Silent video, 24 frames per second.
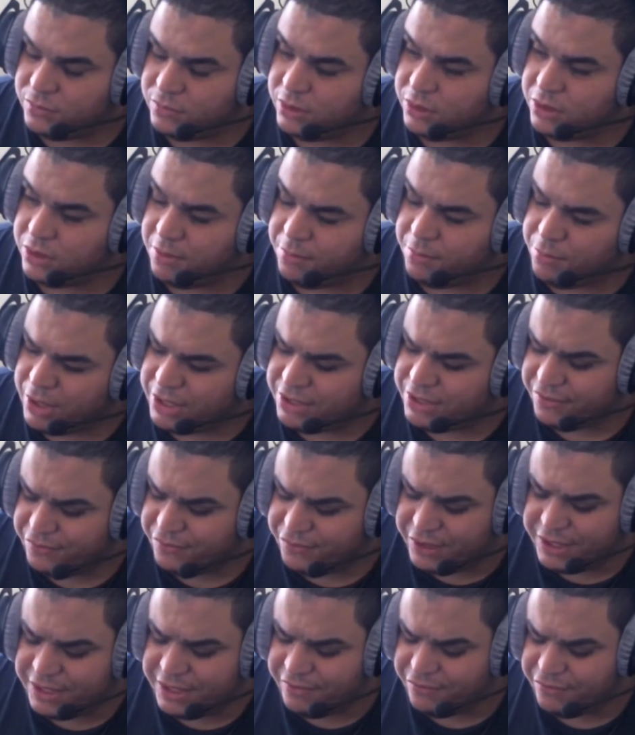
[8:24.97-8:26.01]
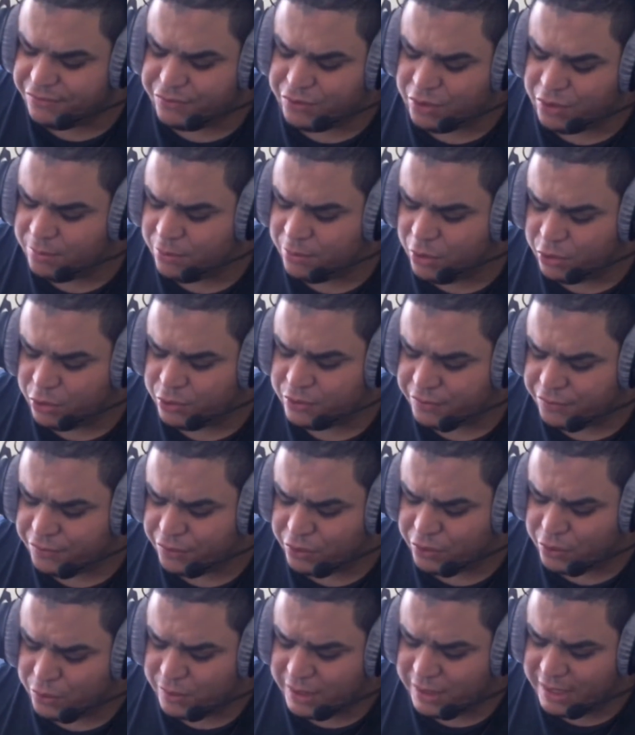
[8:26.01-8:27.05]
compression fitting from also for
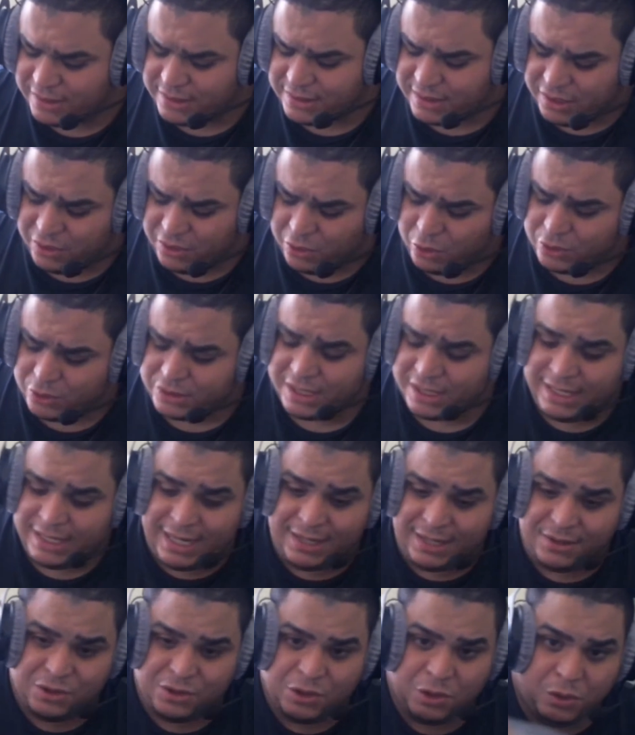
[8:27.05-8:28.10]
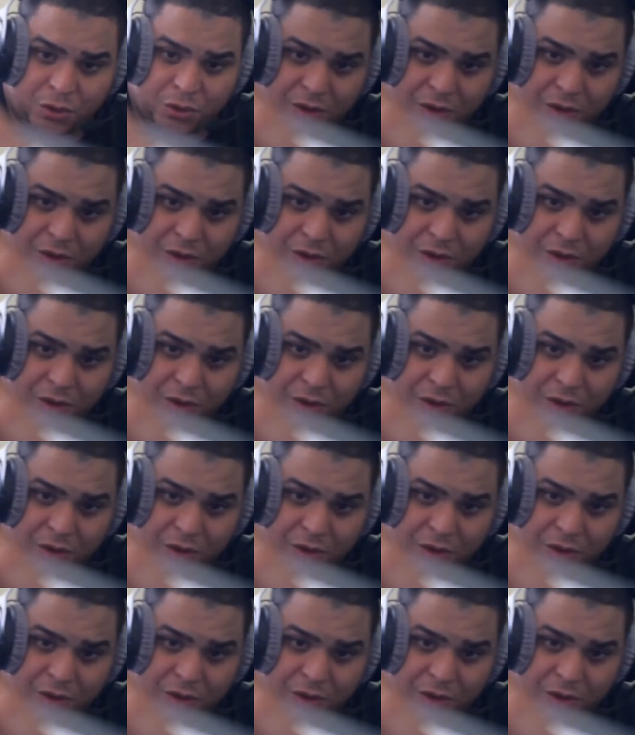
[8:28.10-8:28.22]
coolants, and also I got 2 of